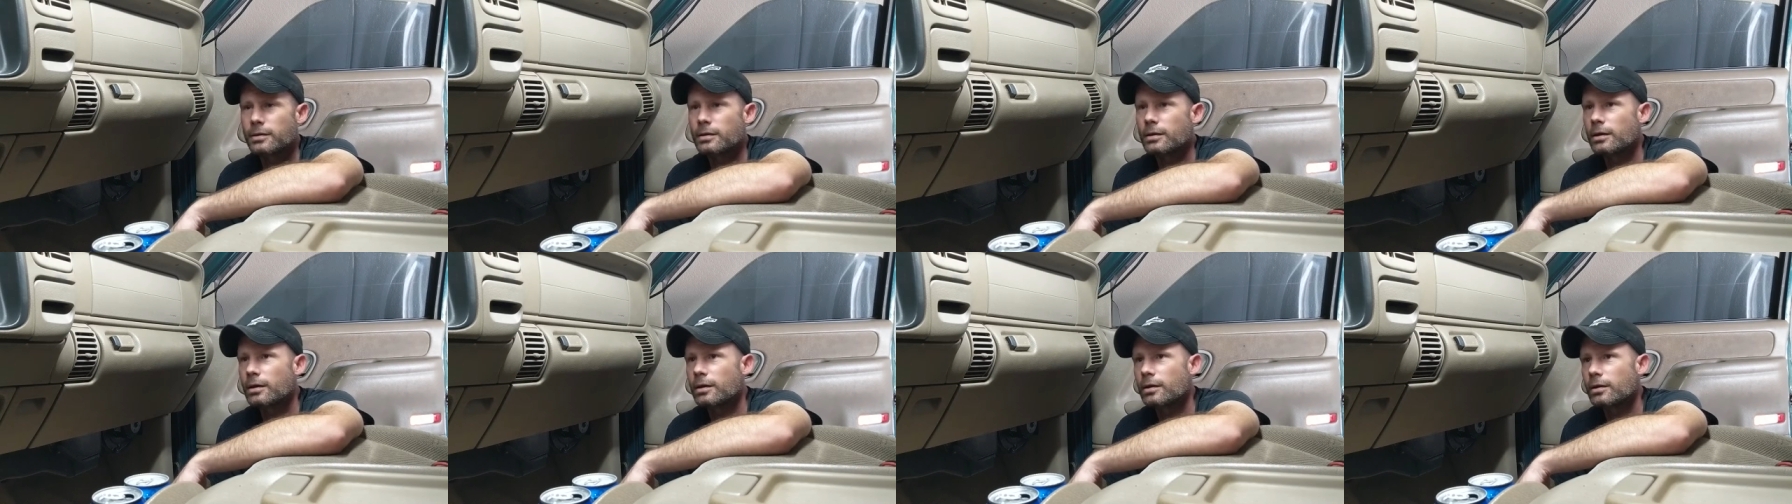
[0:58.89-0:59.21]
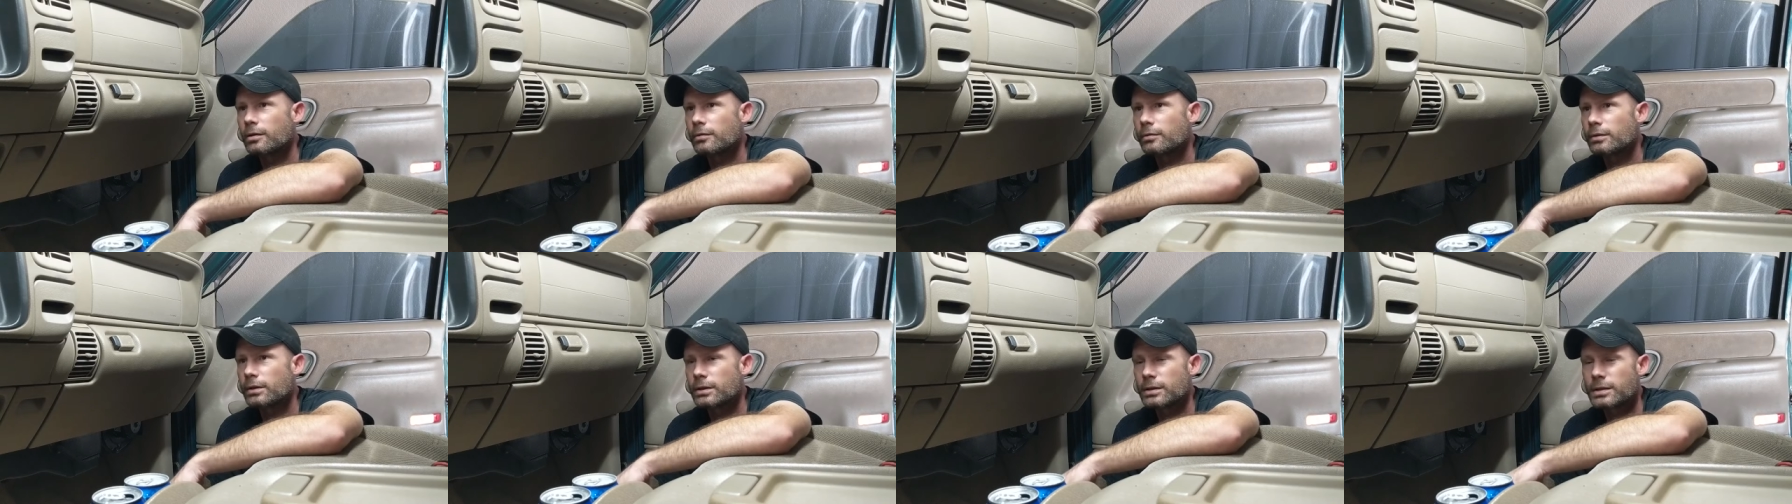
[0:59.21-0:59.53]
Uh,
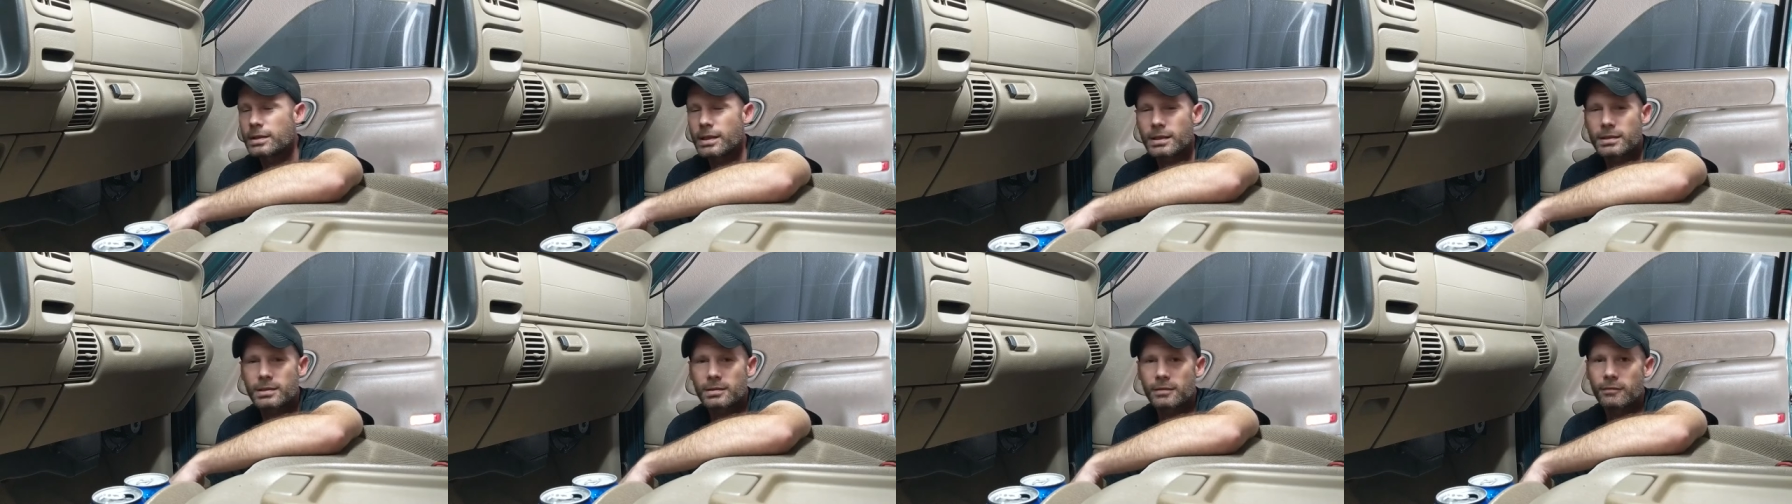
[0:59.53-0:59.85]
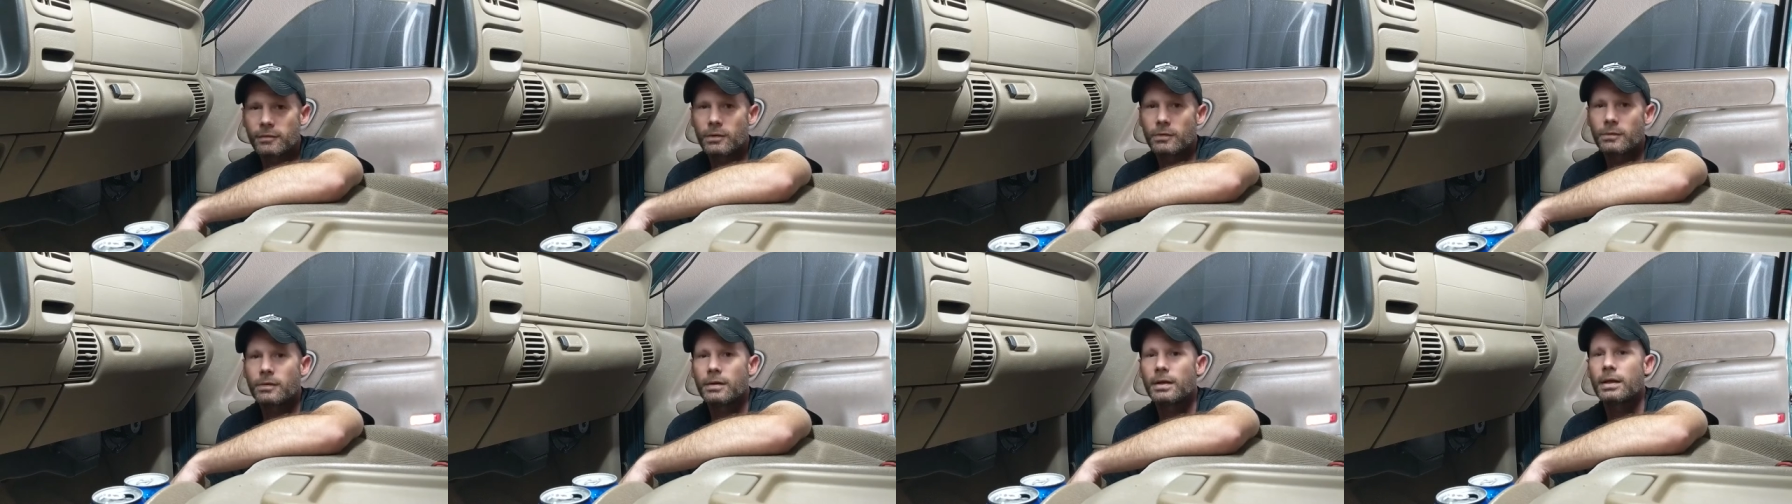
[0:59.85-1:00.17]
we're going to test a
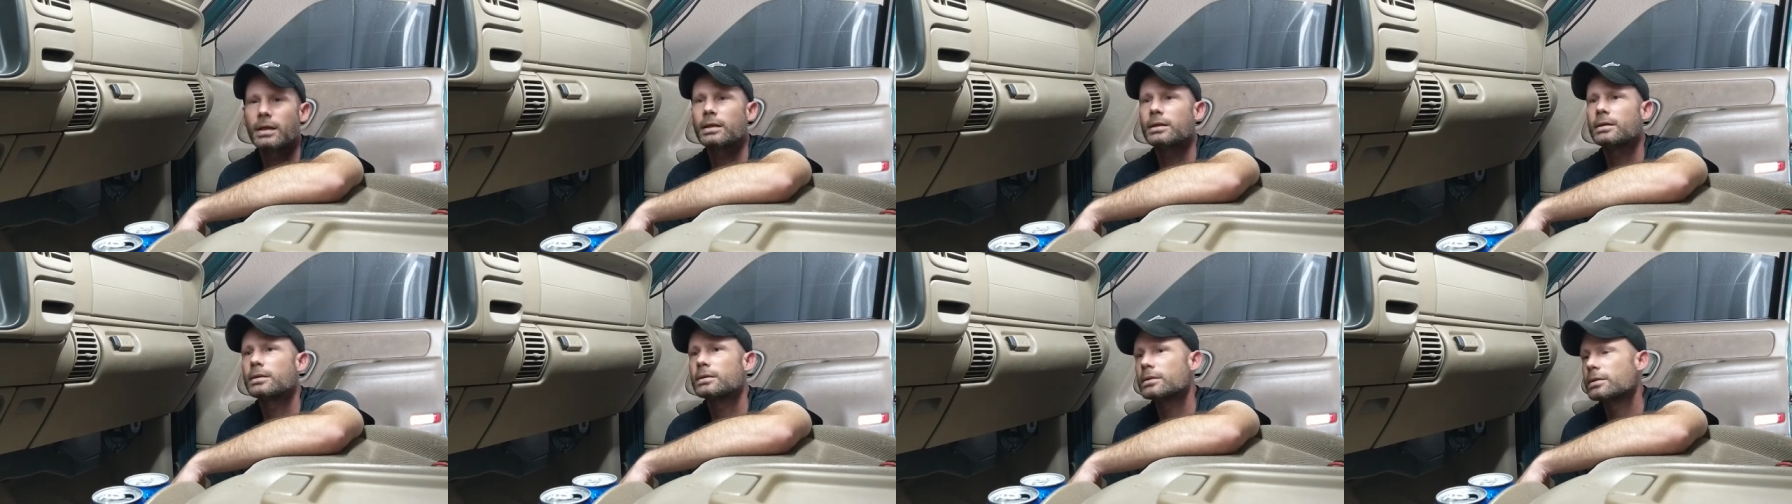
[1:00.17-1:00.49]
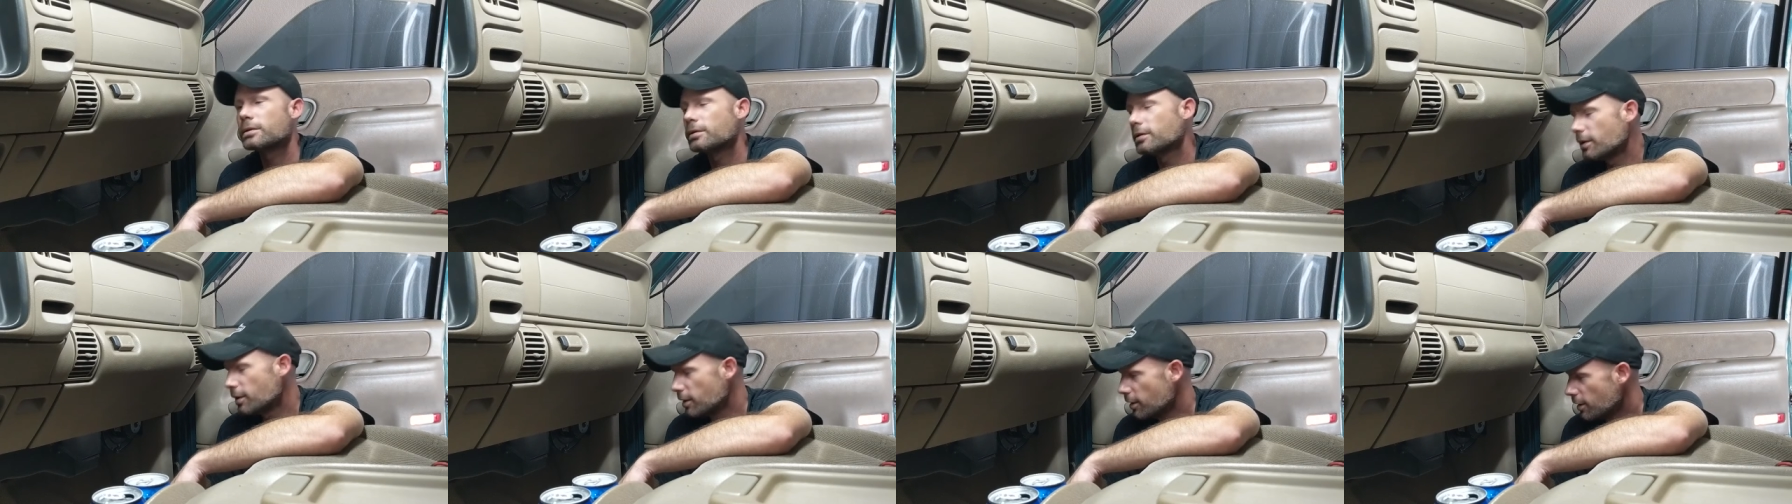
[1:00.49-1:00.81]
few
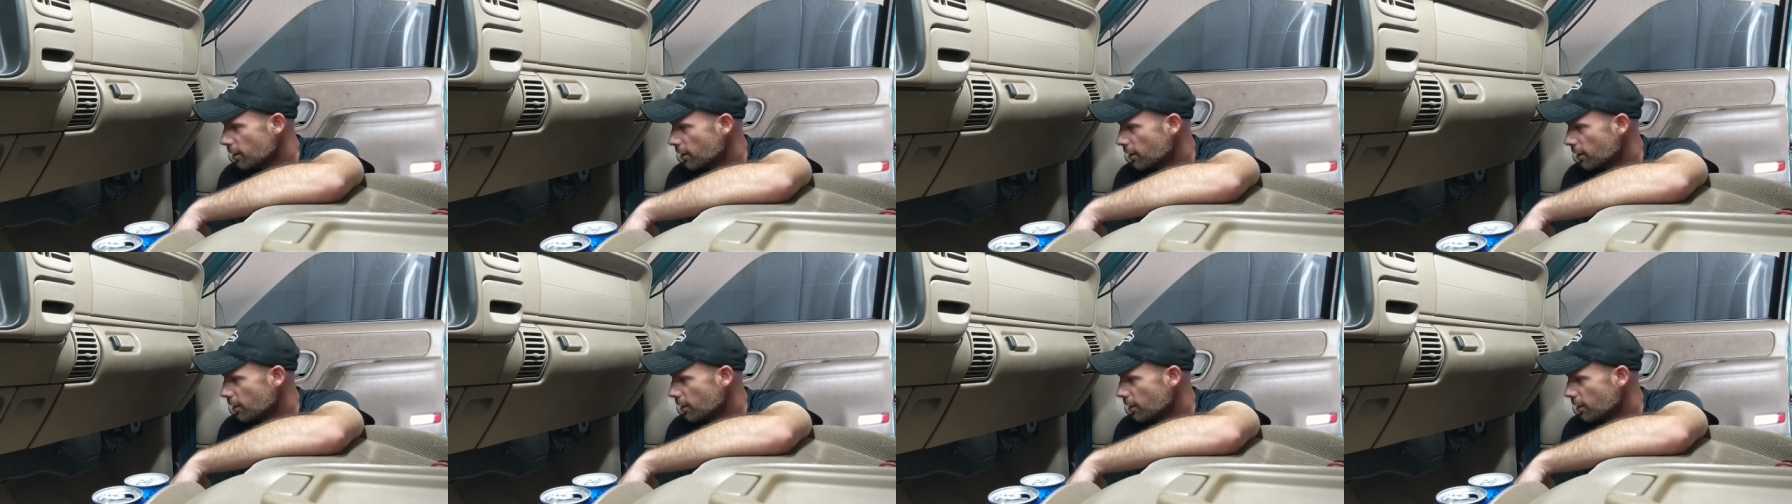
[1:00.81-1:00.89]
things.